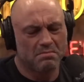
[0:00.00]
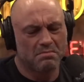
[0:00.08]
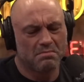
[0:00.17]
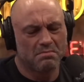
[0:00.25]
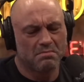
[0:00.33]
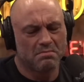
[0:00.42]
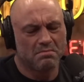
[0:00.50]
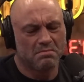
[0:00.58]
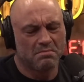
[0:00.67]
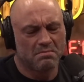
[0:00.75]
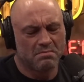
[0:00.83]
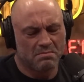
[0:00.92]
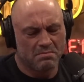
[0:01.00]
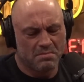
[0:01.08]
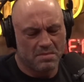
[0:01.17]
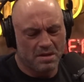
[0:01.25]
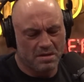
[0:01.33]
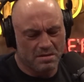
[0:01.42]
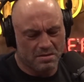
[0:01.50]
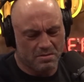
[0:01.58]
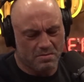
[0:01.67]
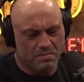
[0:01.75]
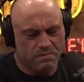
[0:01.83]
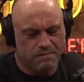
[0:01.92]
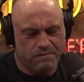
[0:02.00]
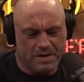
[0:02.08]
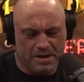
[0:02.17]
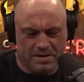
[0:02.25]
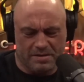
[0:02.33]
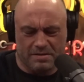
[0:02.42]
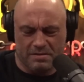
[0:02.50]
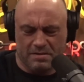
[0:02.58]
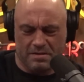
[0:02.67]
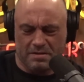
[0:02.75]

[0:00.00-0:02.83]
of it's battery and cooling tubes.